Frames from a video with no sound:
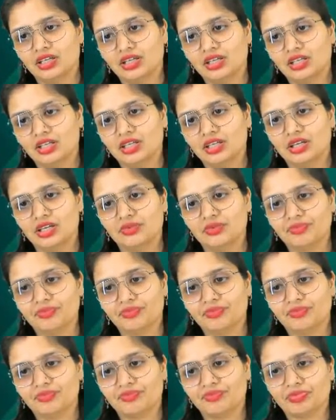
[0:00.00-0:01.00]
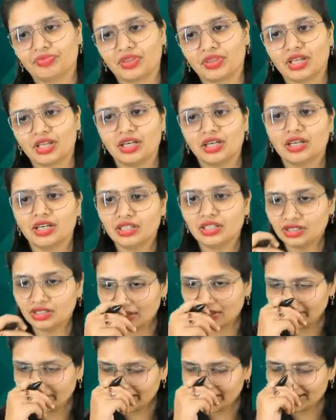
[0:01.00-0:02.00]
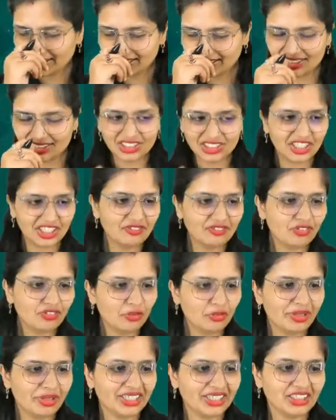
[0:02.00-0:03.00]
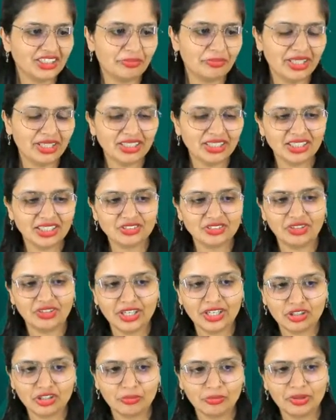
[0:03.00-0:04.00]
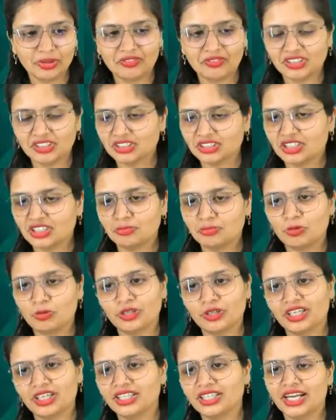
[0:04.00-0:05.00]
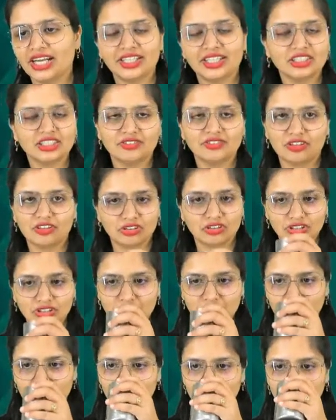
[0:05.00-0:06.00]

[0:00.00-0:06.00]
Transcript: Now, in the stream flow measurement, there is one topic which is important, that is velocity.